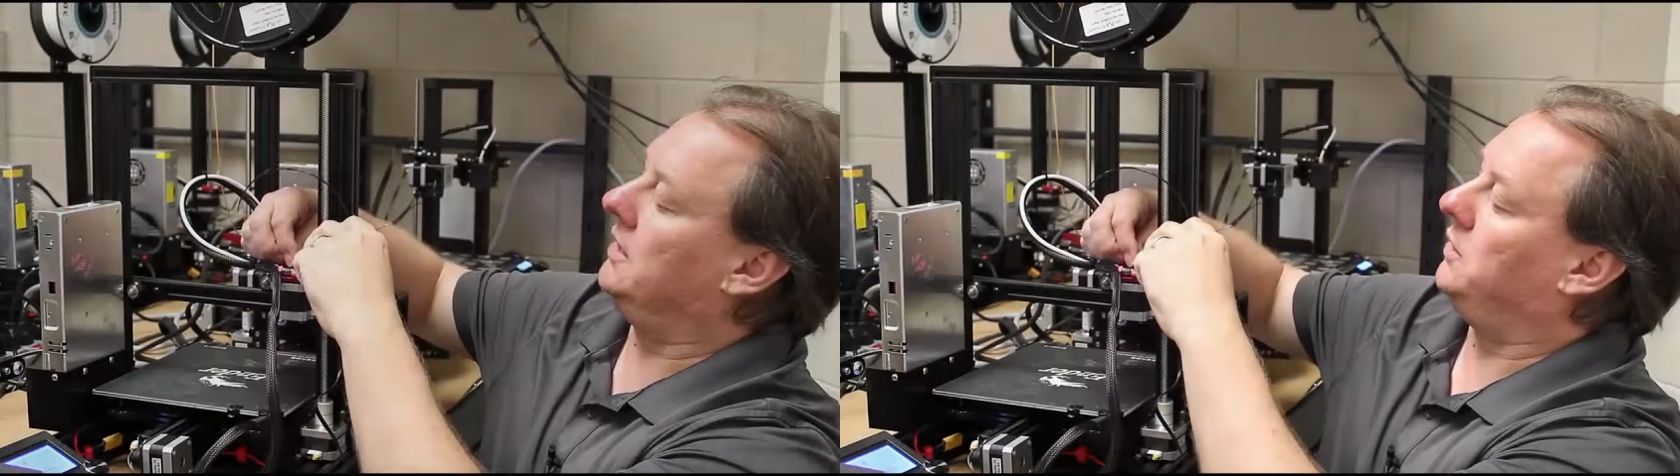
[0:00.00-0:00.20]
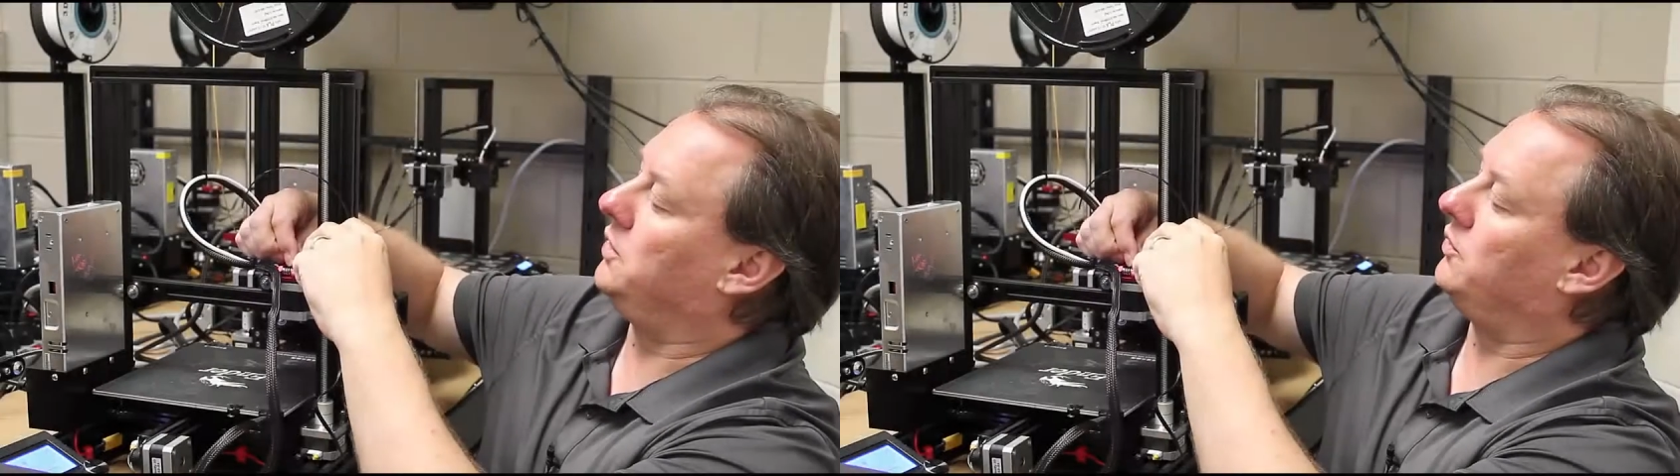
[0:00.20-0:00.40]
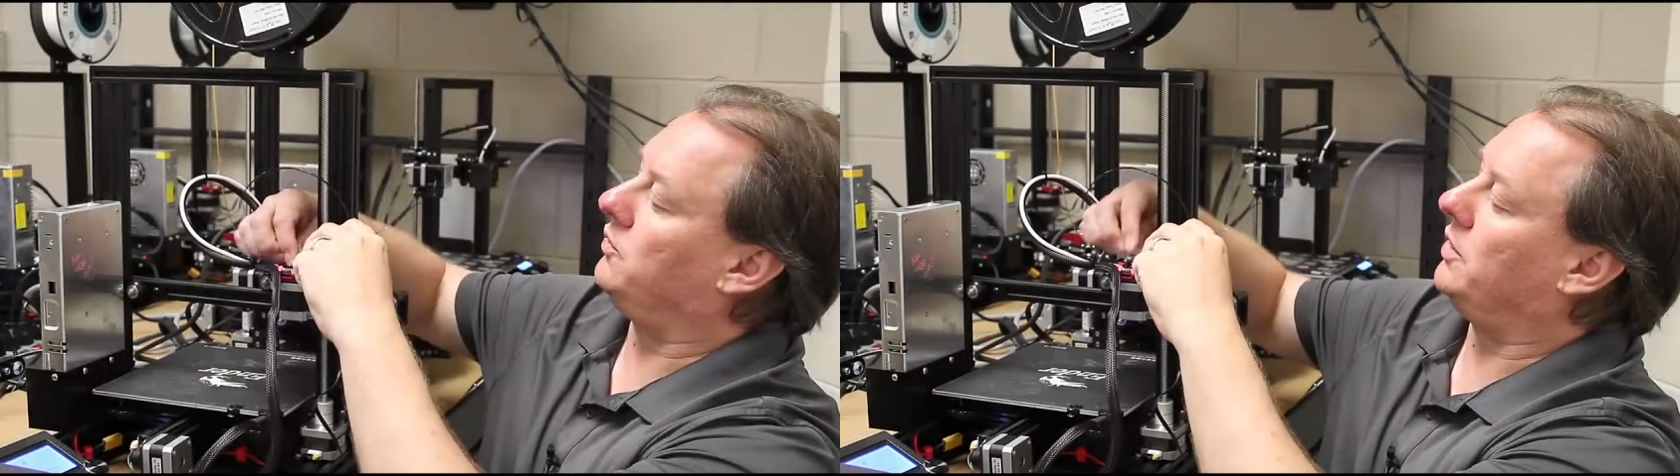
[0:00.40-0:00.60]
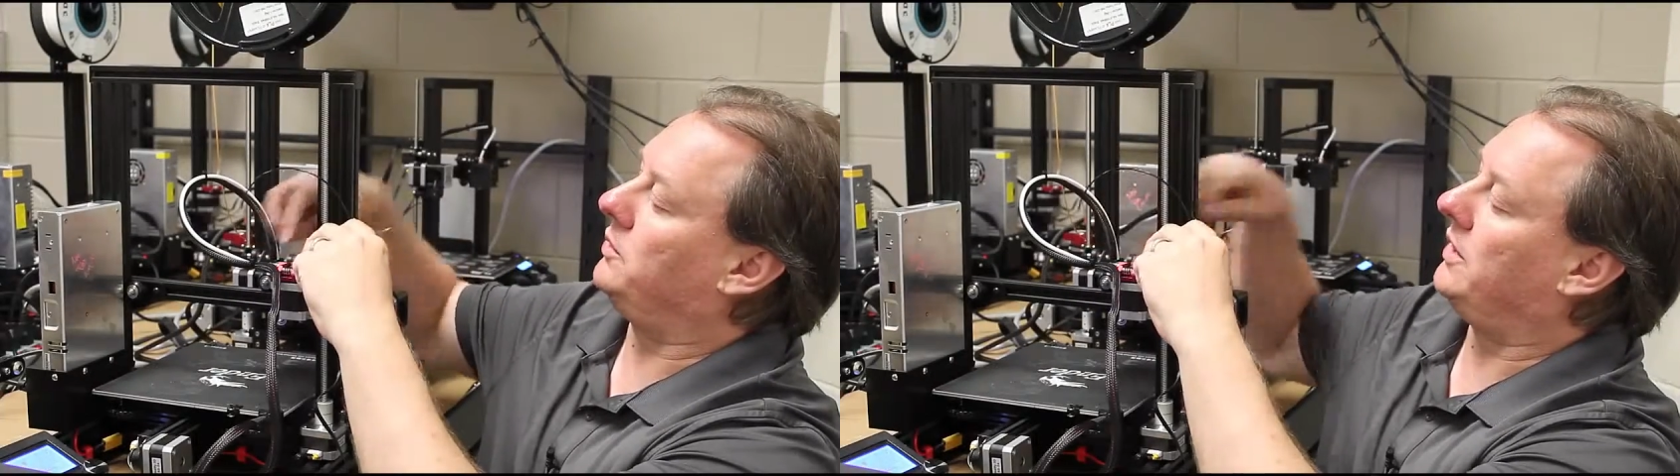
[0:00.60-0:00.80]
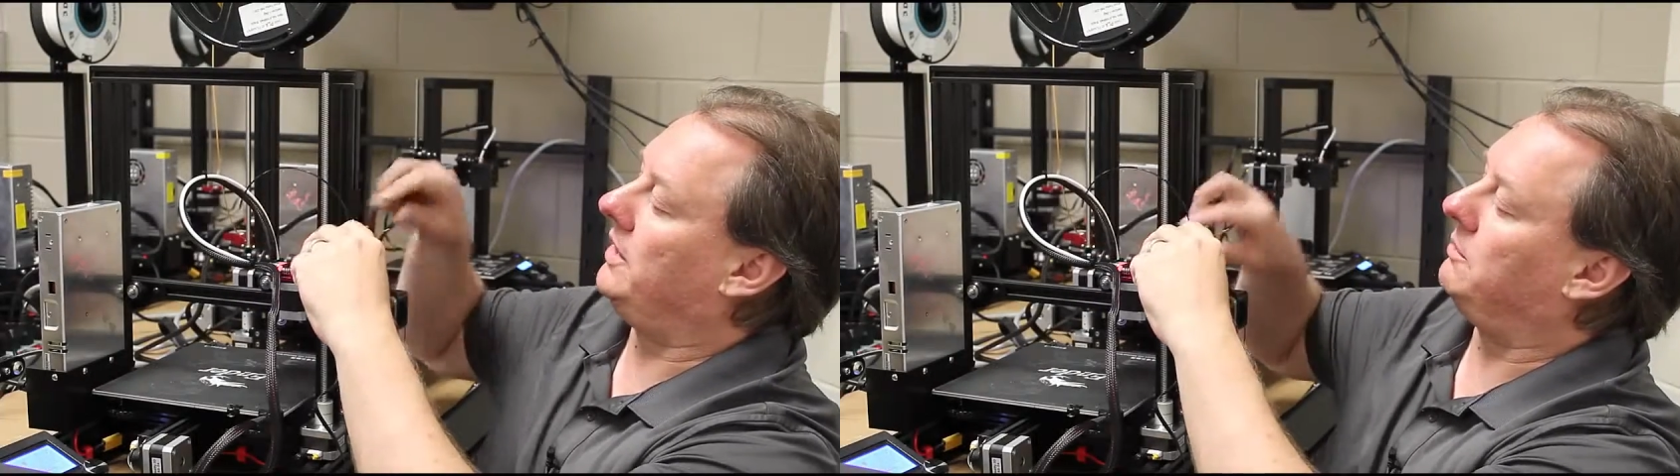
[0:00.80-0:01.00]
and you can
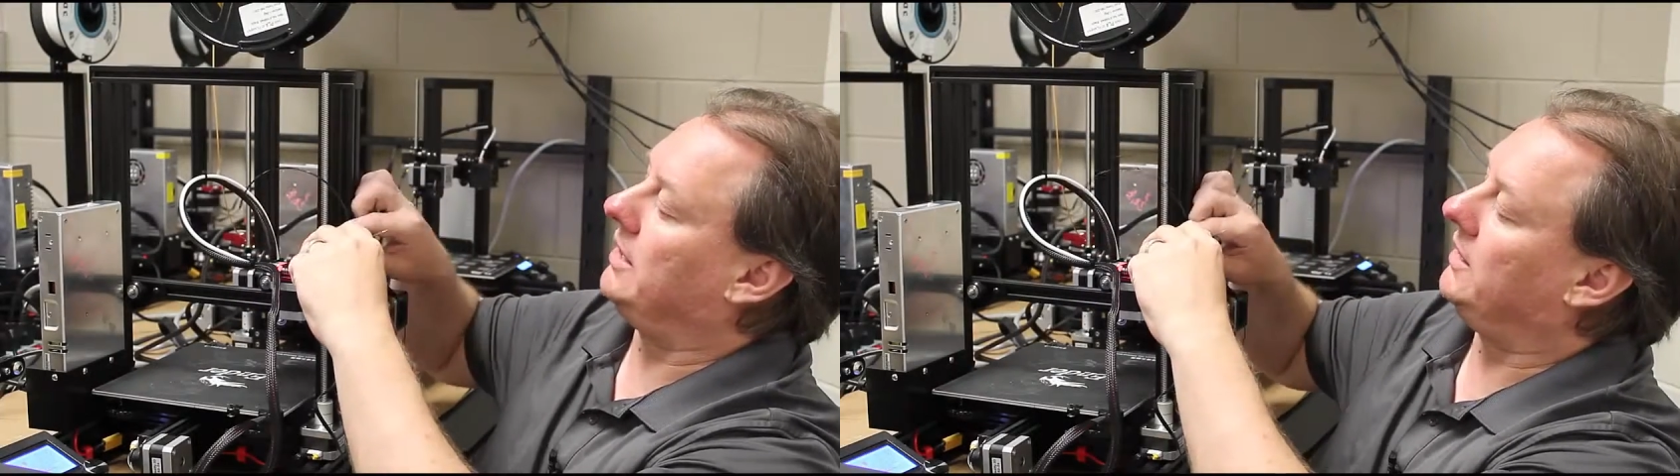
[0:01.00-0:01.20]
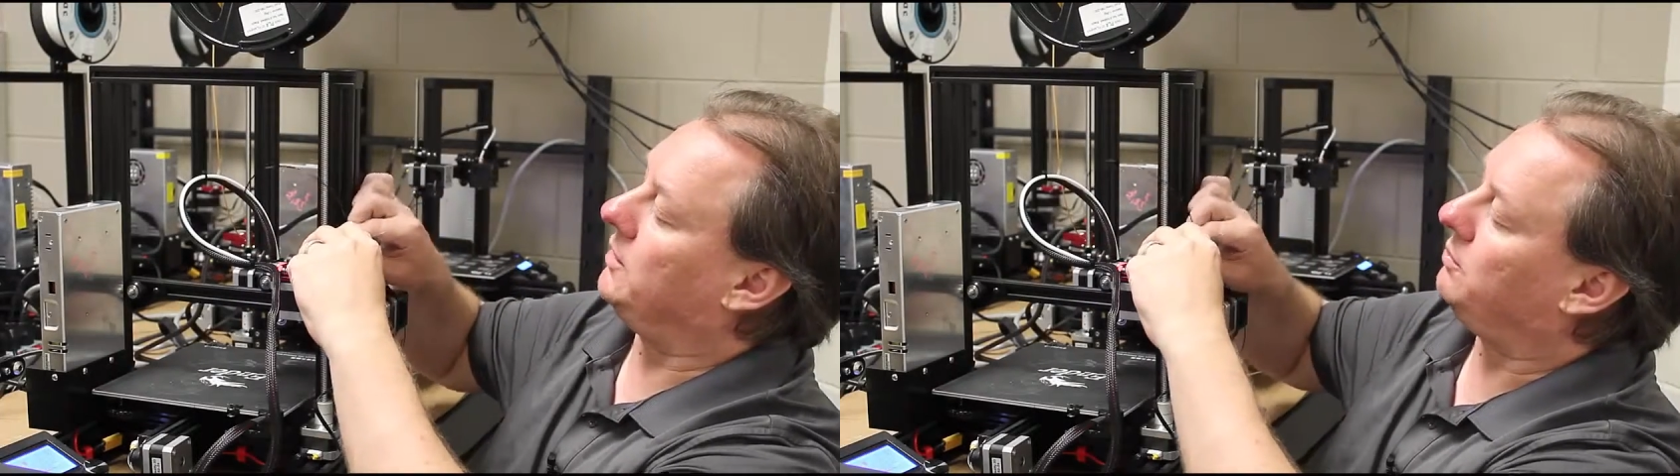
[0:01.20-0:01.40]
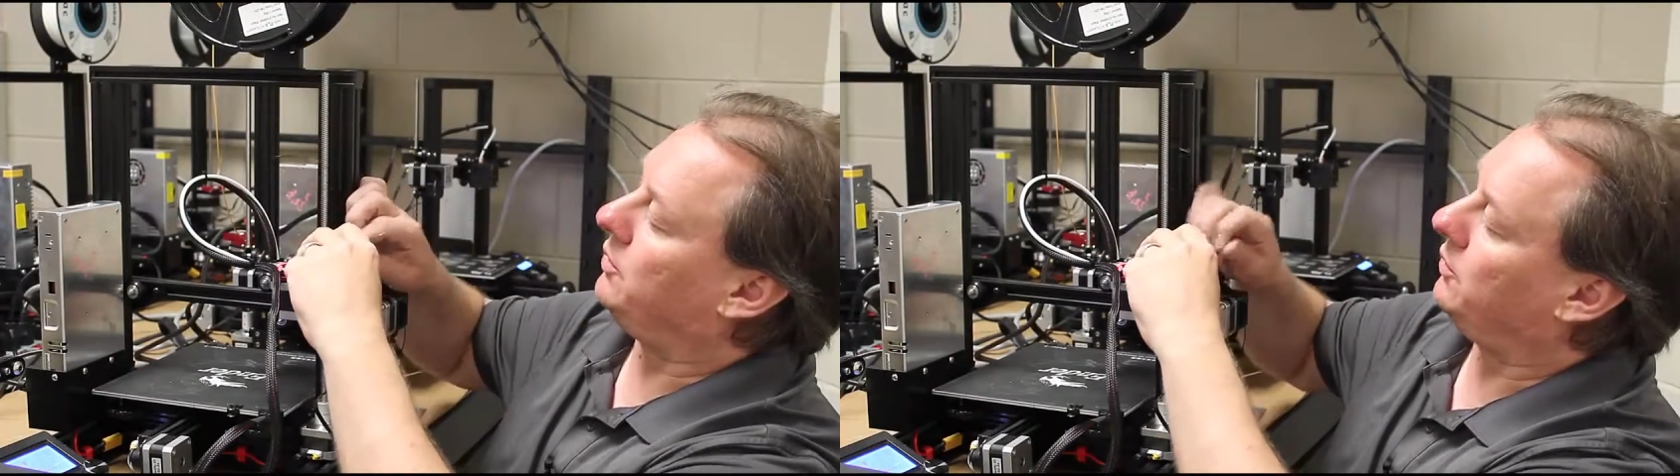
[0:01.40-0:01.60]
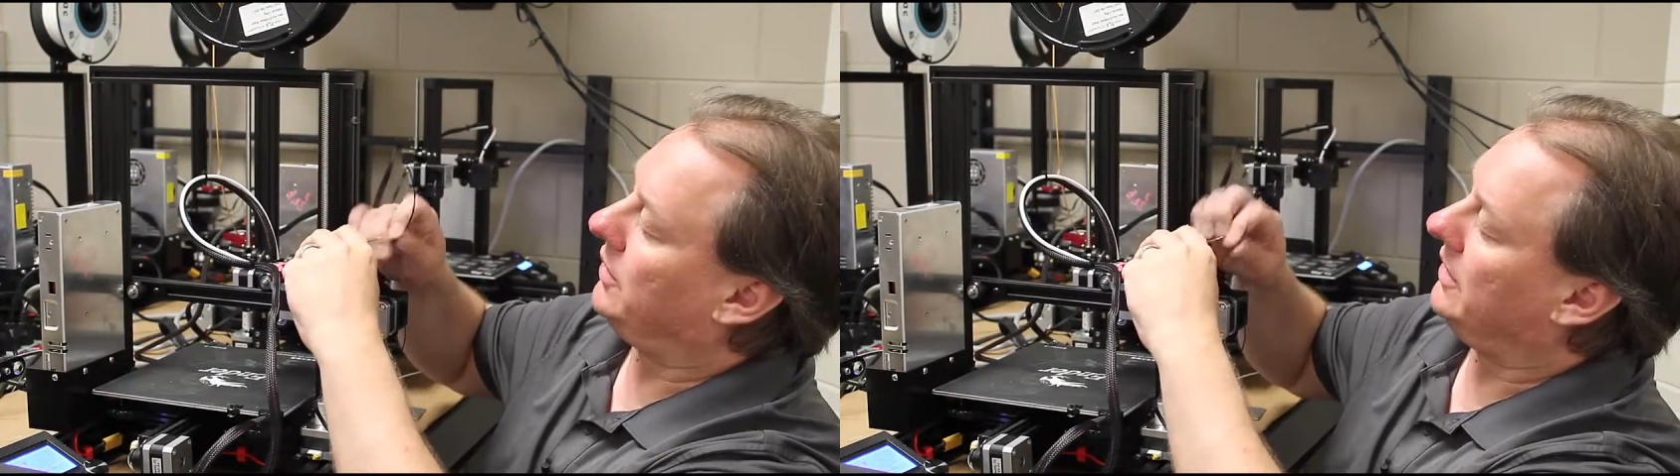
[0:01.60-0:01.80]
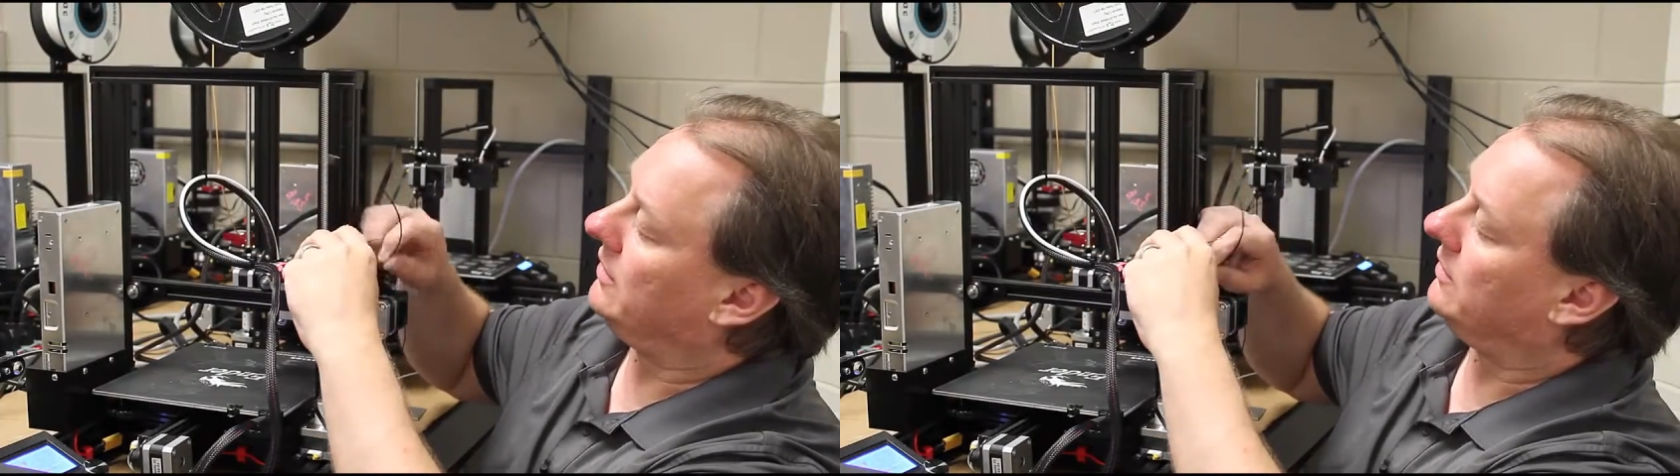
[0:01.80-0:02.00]
rotate it by either
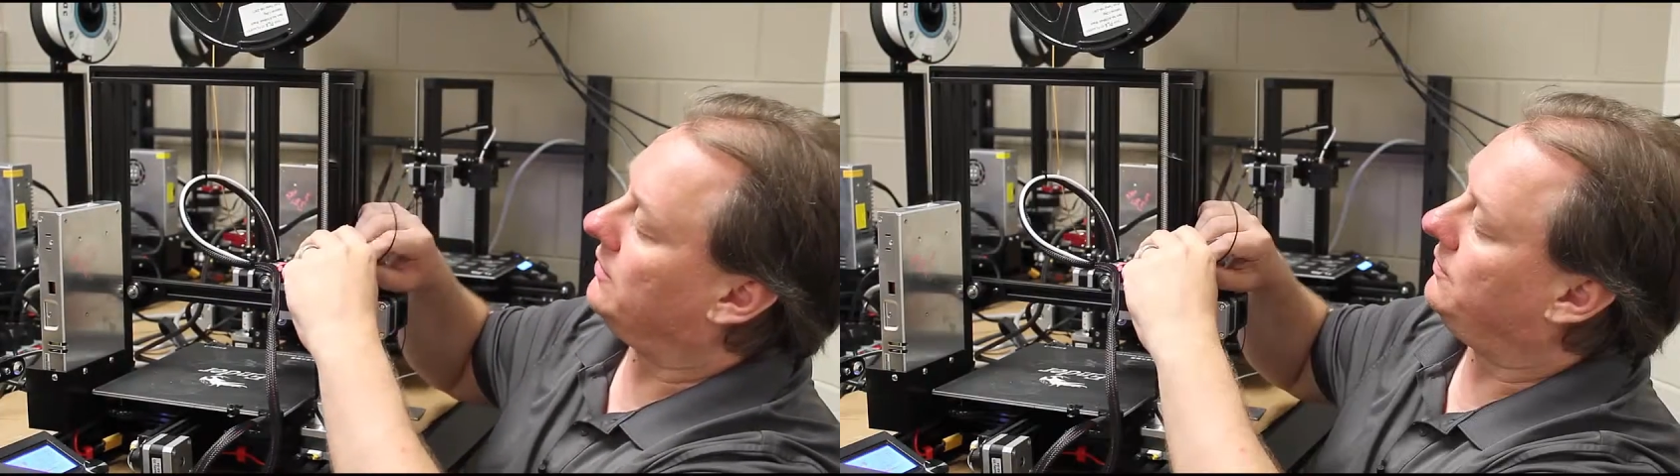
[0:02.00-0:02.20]
pulling